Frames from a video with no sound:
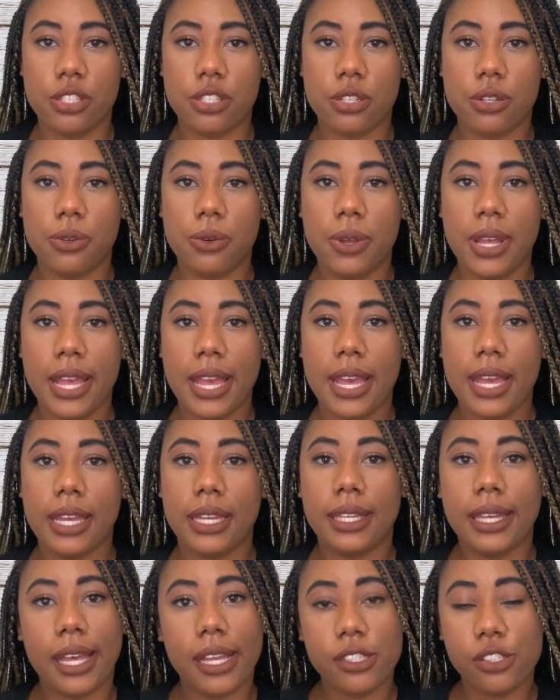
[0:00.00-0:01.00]
So
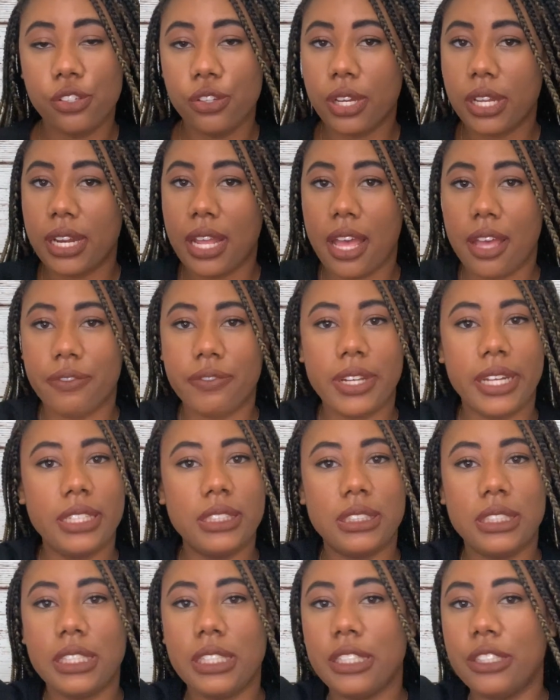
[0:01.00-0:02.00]
yes, you can have
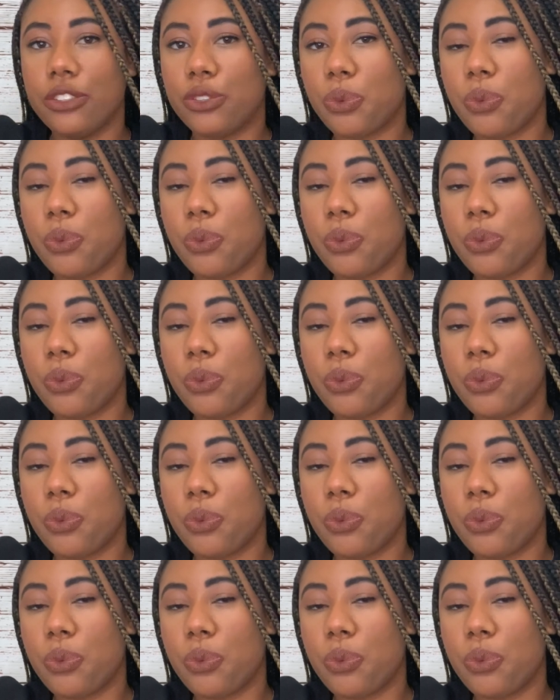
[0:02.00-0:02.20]
19,